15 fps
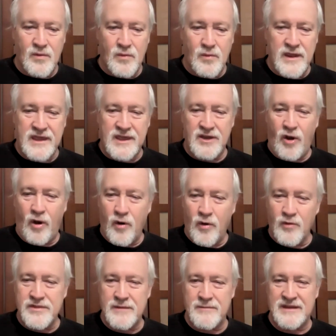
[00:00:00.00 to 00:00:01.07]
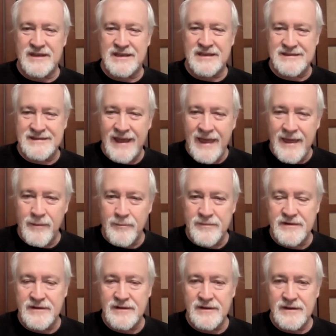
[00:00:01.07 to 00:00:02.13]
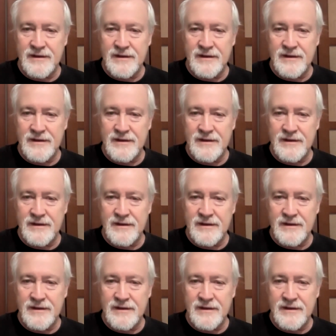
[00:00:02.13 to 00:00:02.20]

we can hold them in contempt